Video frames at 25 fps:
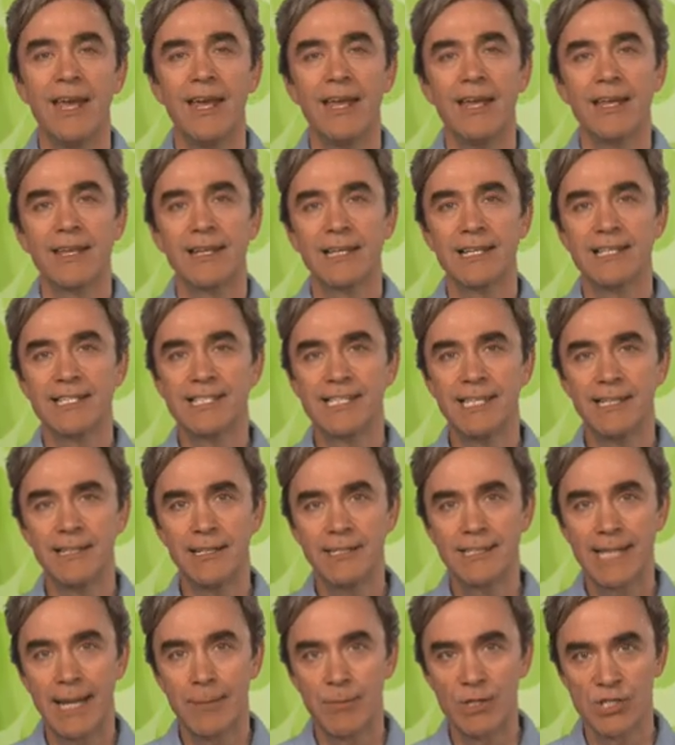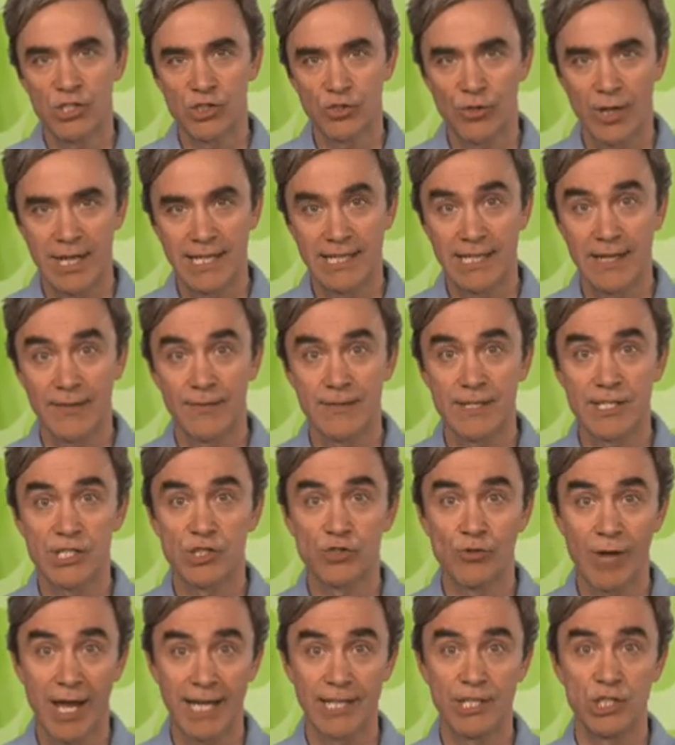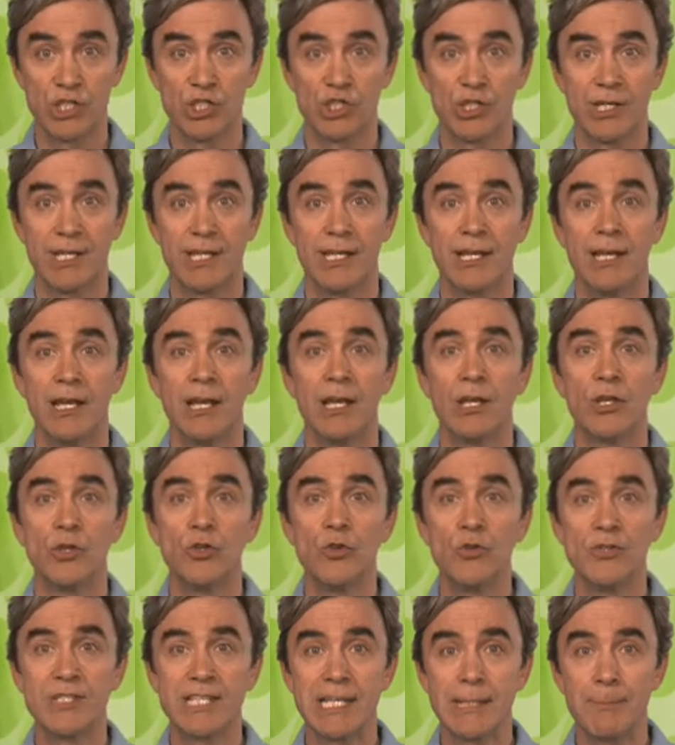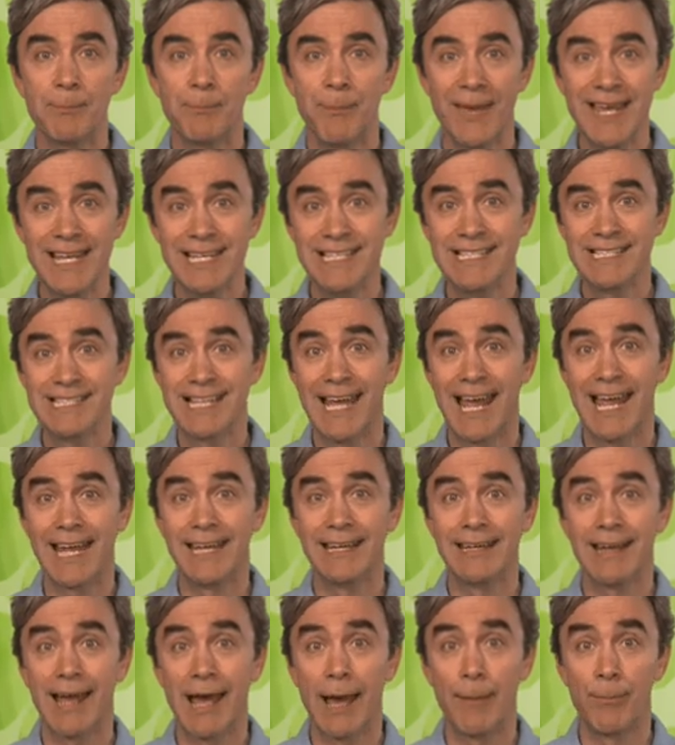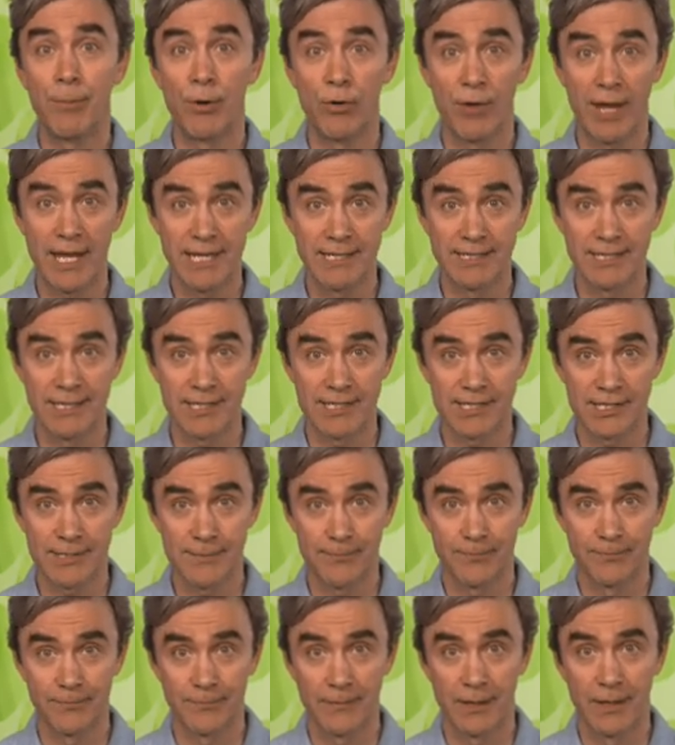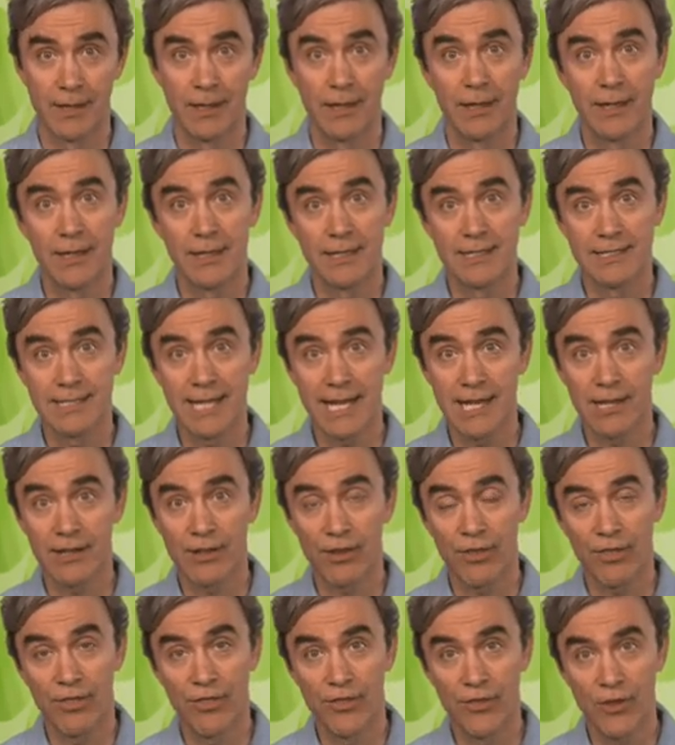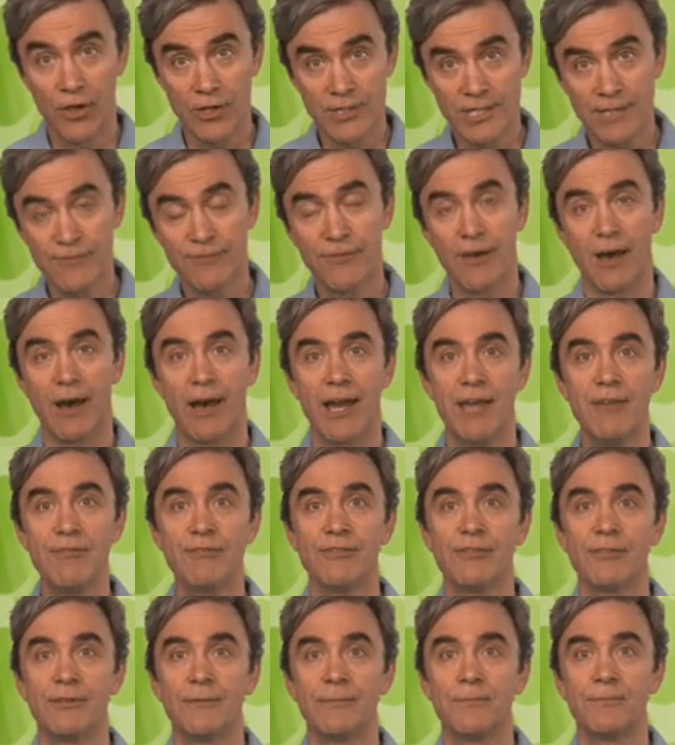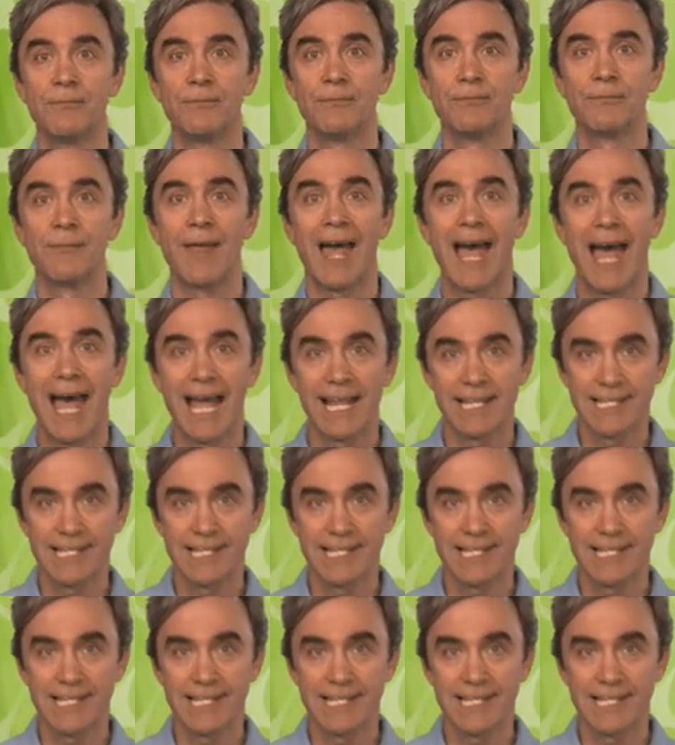Consider demonstrating this strategy using base 10 apparatus. Take 35, add